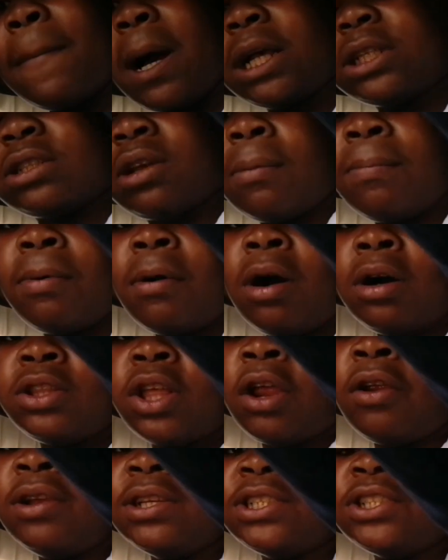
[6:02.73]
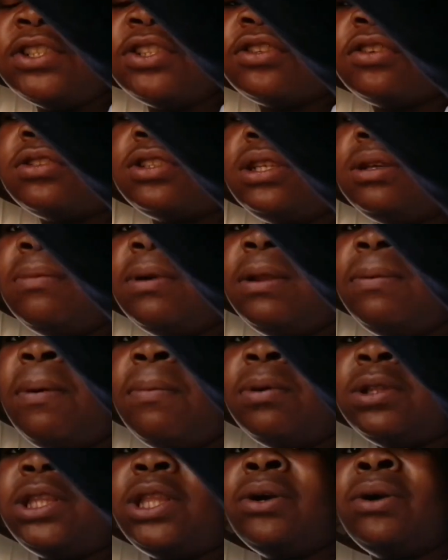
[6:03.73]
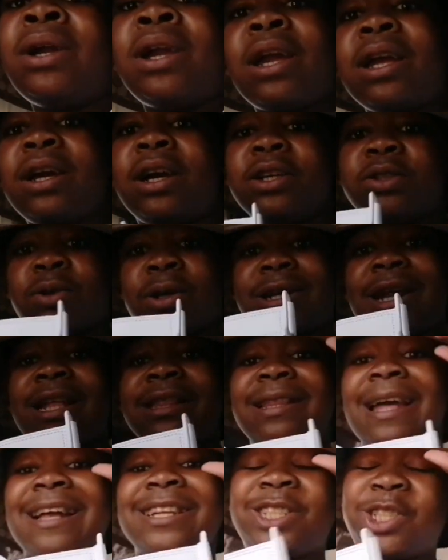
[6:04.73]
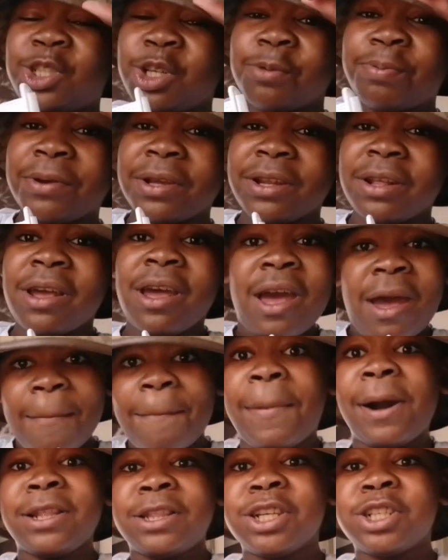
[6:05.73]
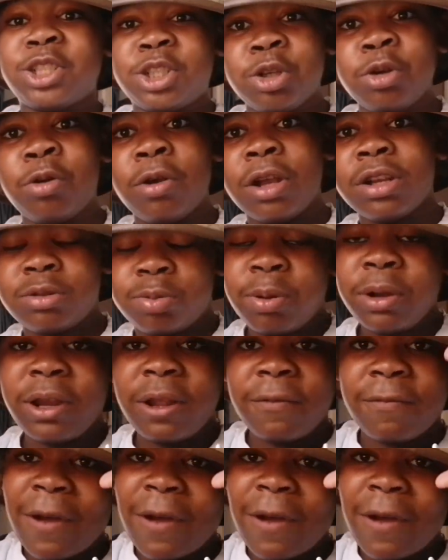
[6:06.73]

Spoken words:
basketball. The reason you don't see many people doing it because we're not that stupid, but the shoe is pretty